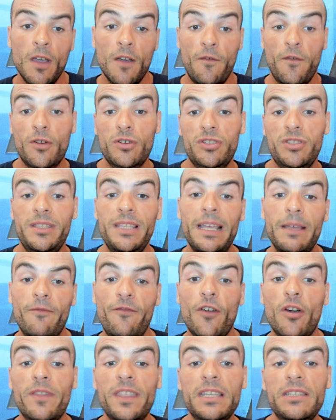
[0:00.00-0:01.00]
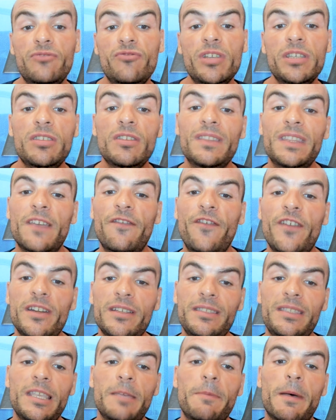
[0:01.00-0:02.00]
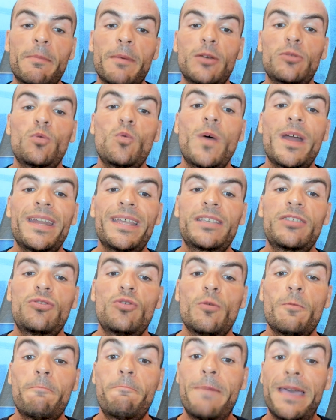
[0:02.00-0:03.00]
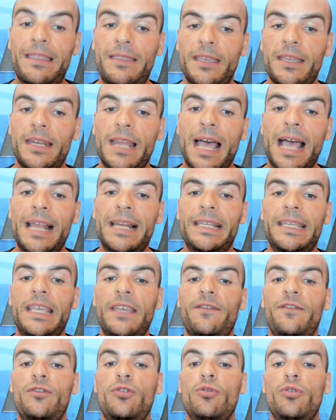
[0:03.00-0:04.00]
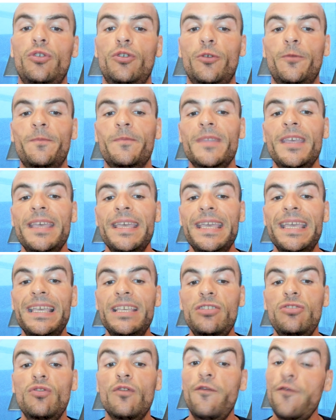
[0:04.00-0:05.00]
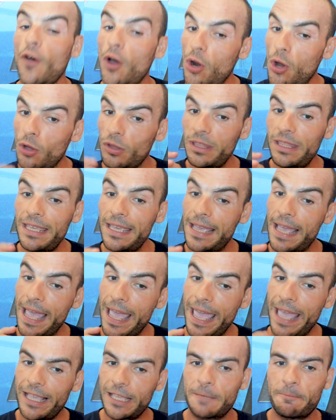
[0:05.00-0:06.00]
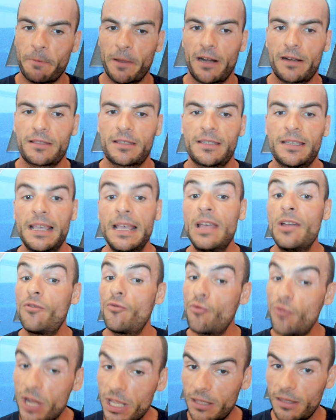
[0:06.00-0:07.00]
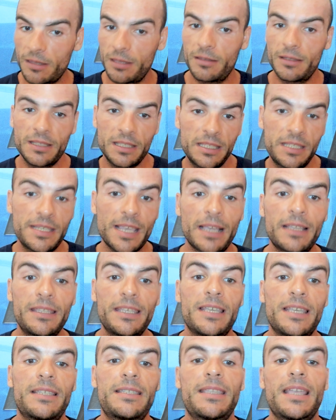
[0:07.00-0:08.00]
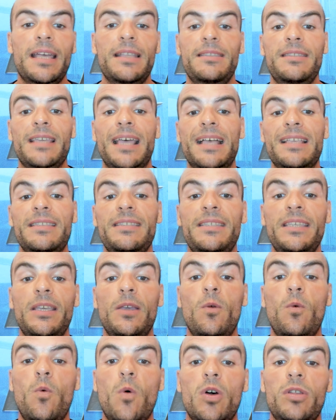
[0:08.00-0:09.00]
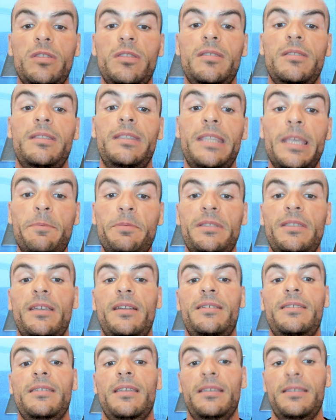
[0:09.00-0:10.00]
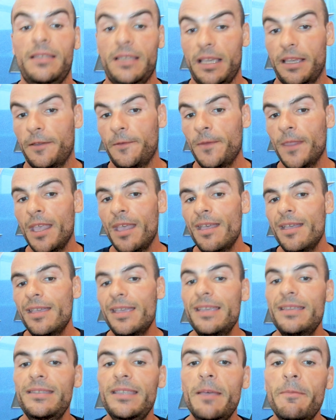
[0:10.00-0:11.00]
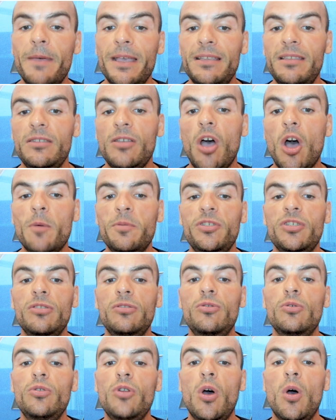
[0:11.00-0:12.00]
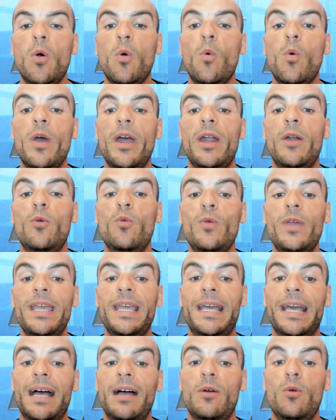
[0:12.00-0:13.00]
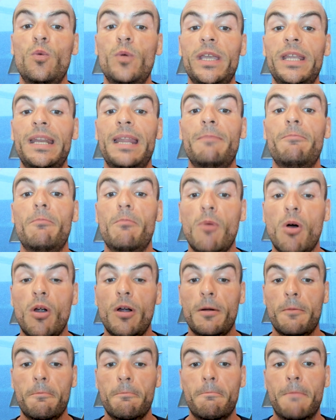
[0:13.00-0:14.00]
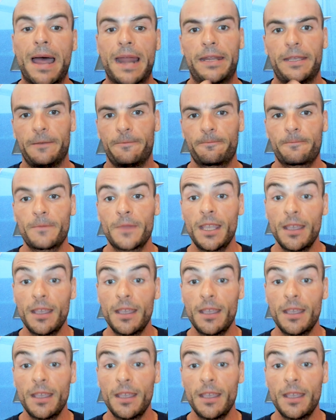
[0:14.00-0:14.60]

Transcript: For this reason, the first tip about 1x2 betting I'll give to you is to follow the experts. Read, check the stats, and see what tipsters say. It's the best option to know where we can win more money.